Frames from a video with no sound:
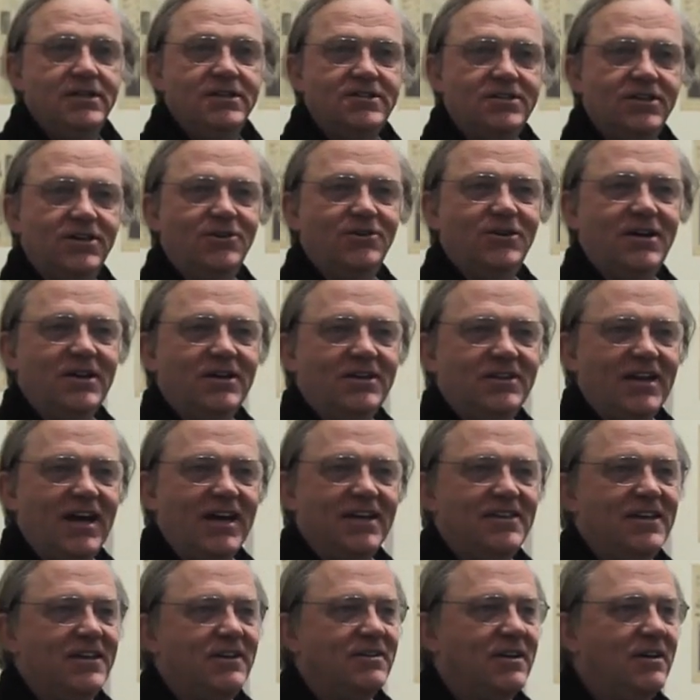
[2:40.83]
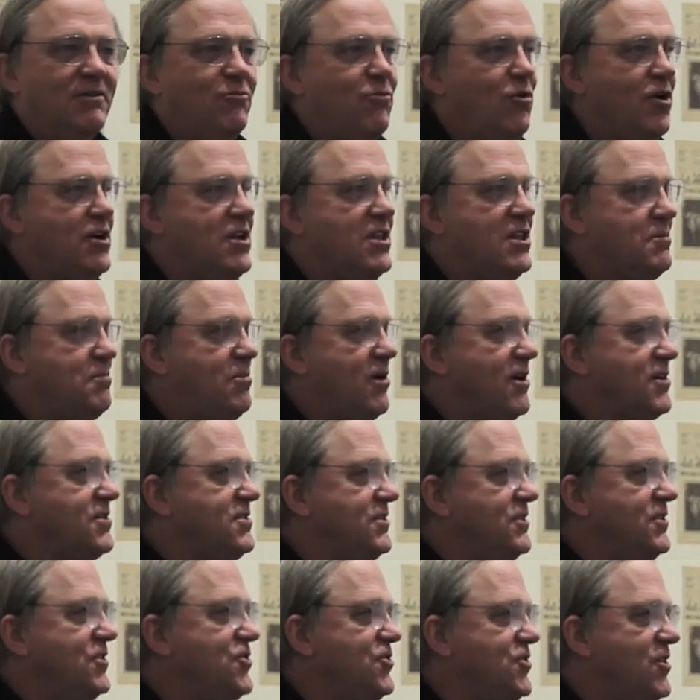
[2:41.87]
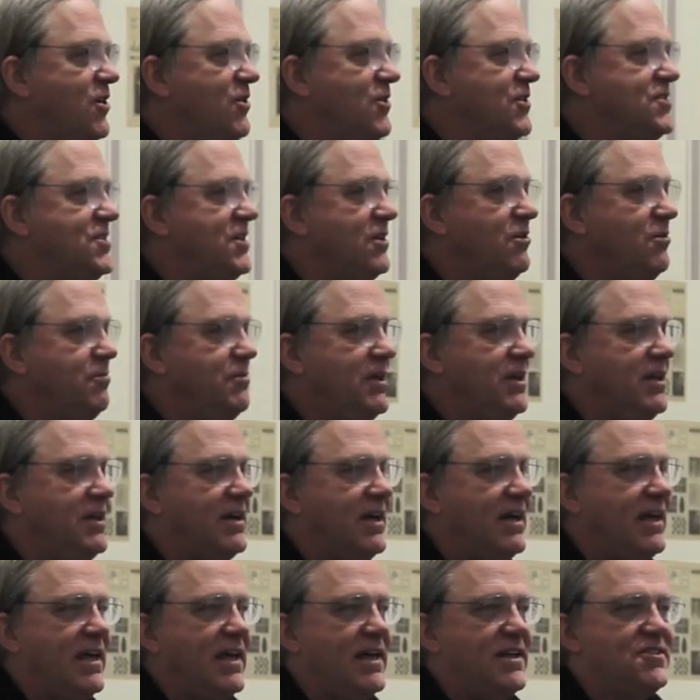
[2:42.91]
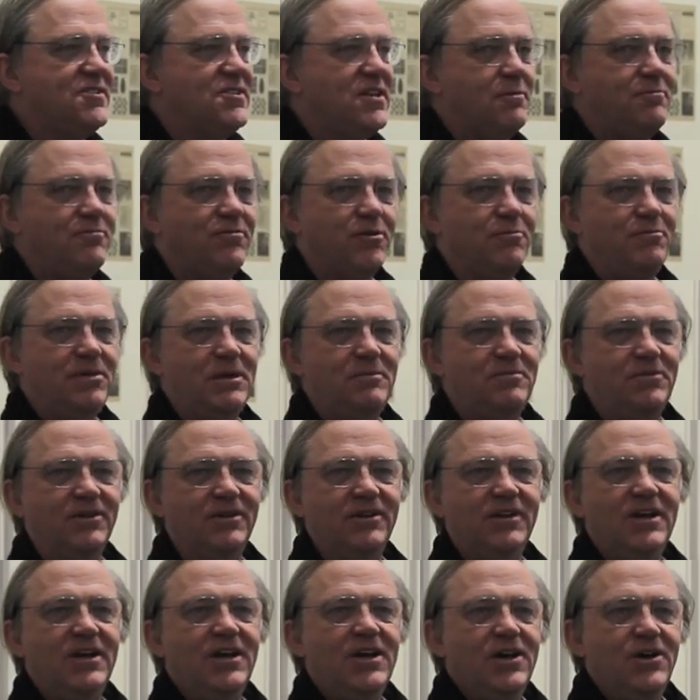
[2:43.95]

So uh, I think one of the parts of this show is it'll be a heads up for people